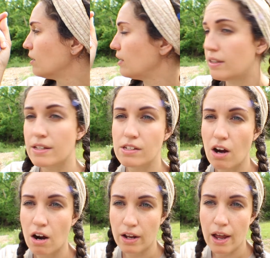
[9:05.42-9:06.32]
in this
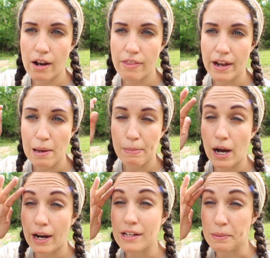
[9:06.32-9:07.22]
garden that I
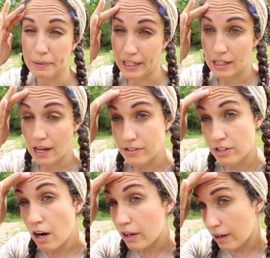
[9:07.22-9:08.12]
bought as a plant. I
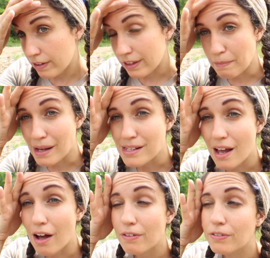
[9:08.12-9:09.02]
started everything
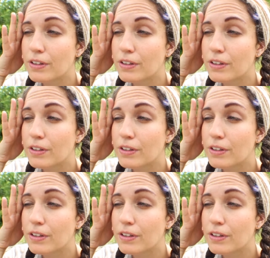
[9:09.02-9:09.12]
myself.